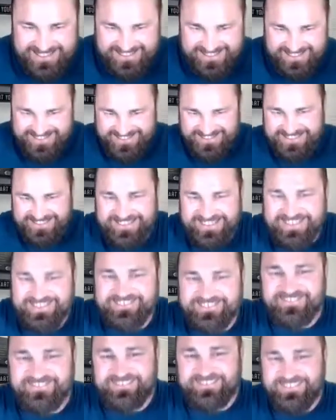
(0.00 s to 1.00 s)

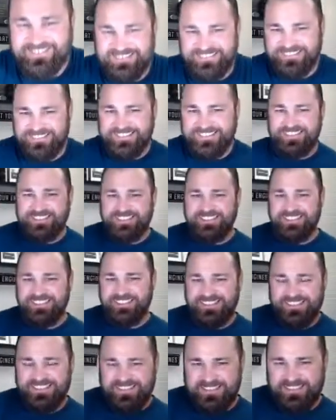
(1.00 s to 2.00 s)

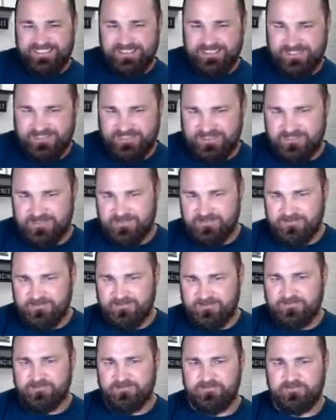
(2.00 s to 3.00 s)

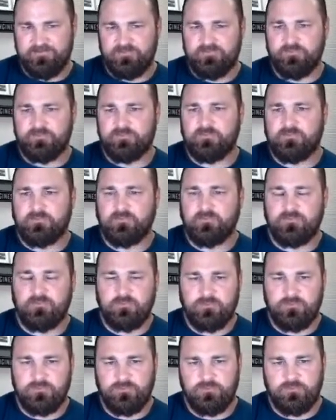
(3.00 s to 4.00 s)

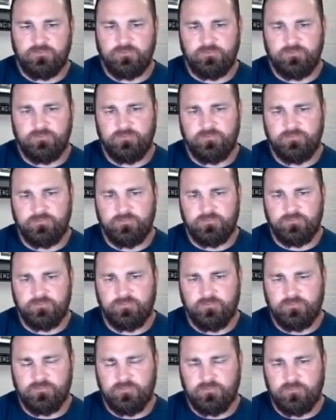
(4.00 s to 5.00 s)

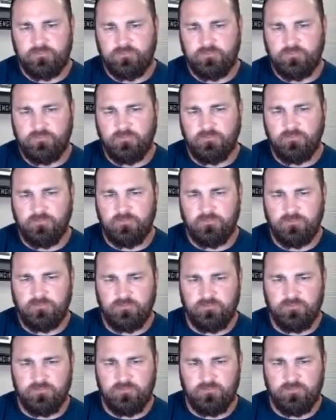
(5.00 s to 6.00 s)

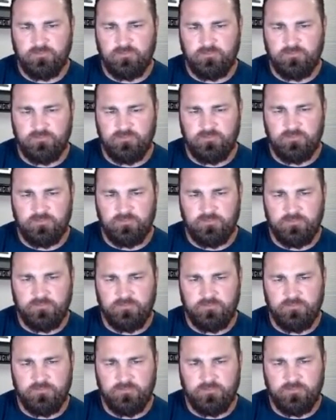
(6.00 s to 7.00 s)

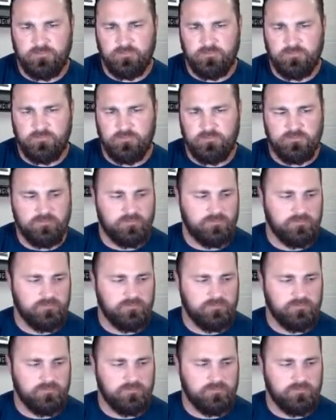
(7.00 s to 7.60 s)
[no speech]